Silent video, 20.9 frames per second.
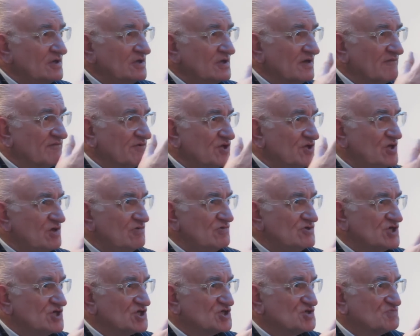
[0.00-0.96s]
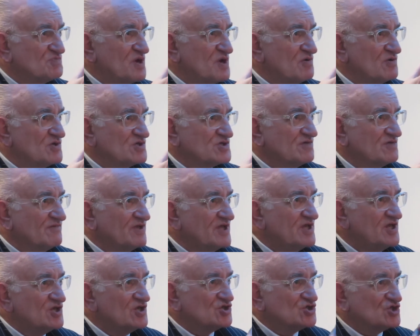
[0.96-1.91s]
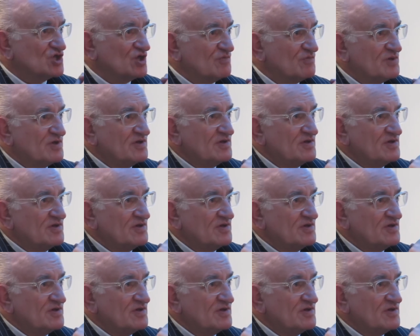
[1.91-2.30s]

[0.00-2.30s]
you have huge experience of leadership.